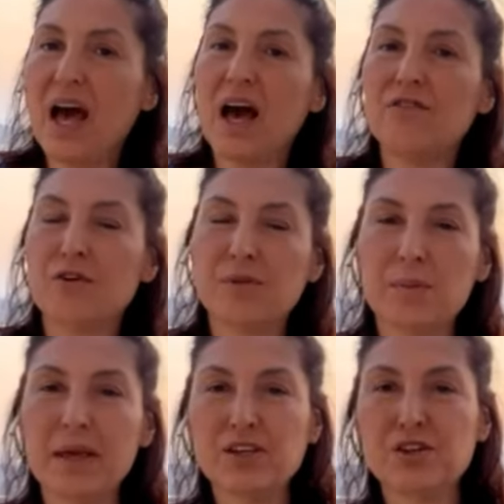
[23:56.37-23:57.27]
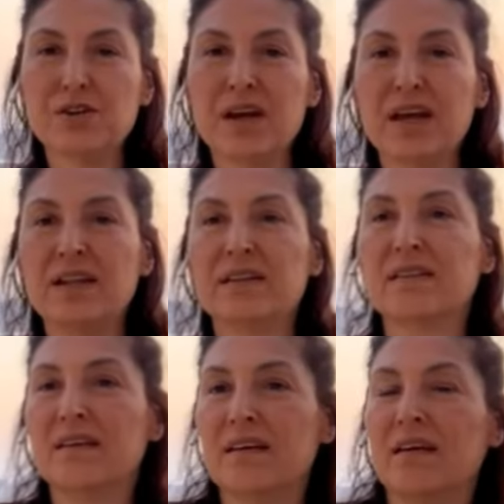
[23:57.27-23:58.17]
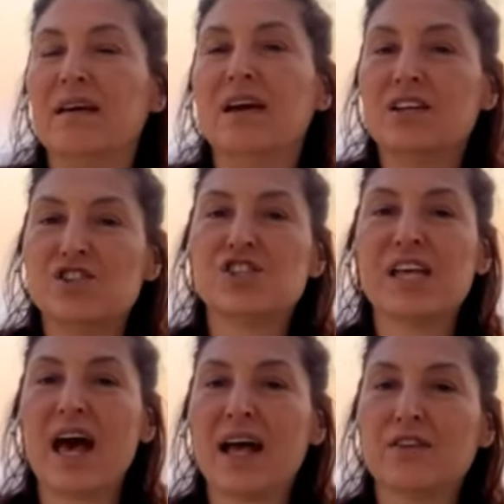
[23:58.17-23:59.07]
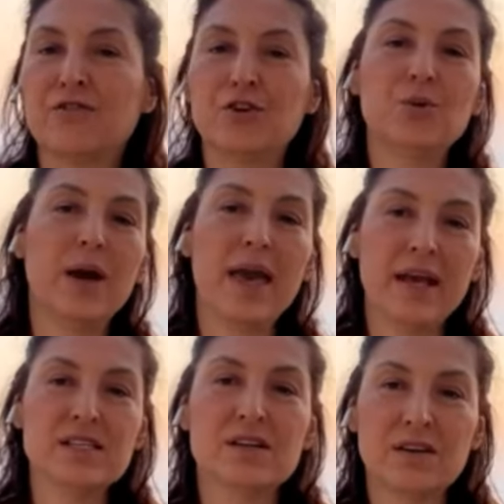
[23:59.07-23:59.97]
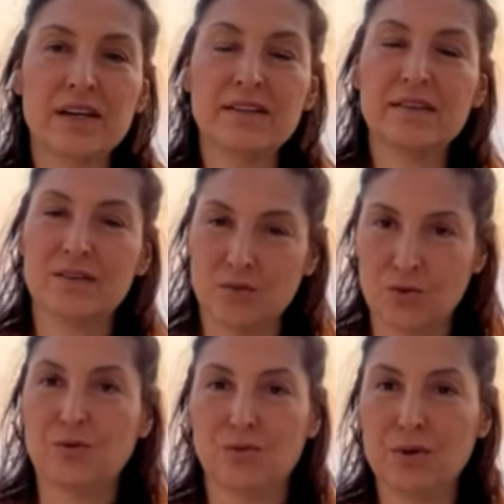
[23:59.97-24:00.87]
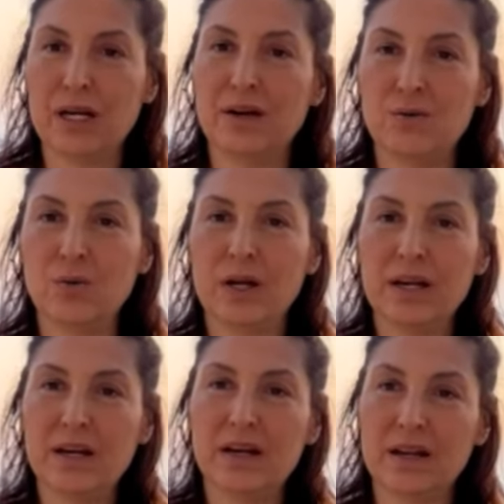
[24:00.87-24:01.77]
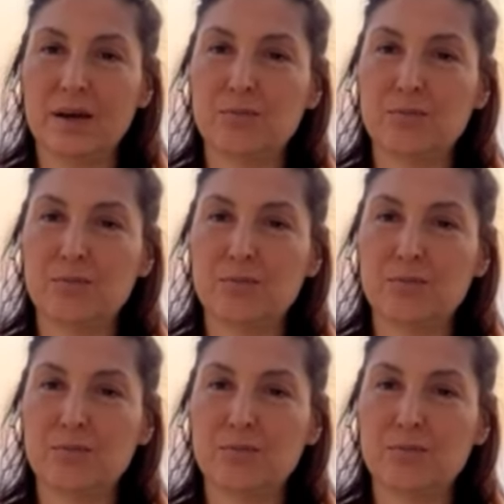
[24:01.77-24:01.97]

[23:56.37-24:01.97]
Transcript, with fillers: half of the mixture and uh, just add few eggs on it. We will we'll,